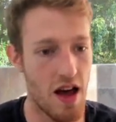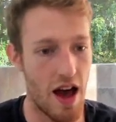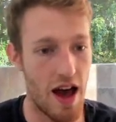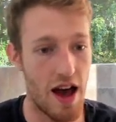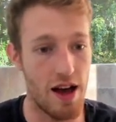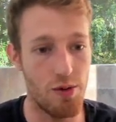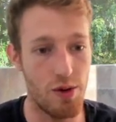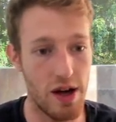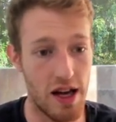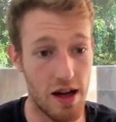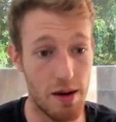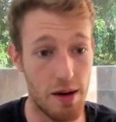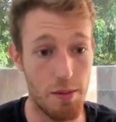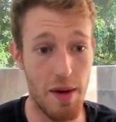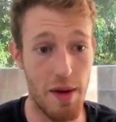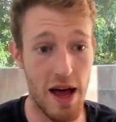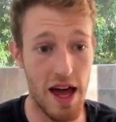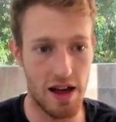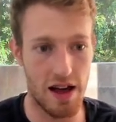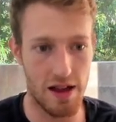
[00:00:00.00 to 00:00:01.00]
and we can
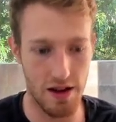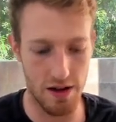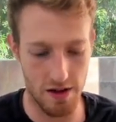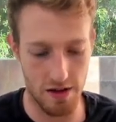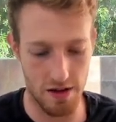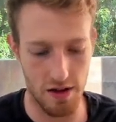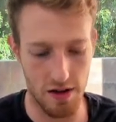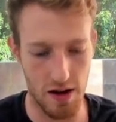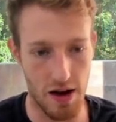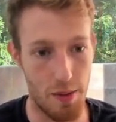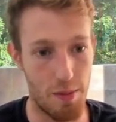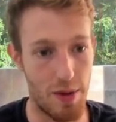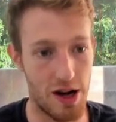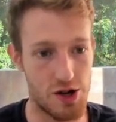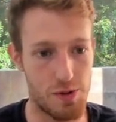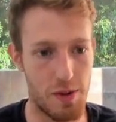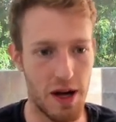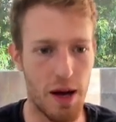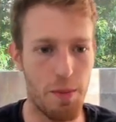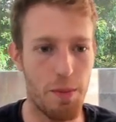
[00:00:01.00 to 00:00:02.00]
make this
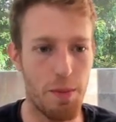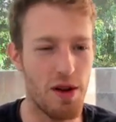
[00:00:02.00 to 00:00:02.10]
much bigger.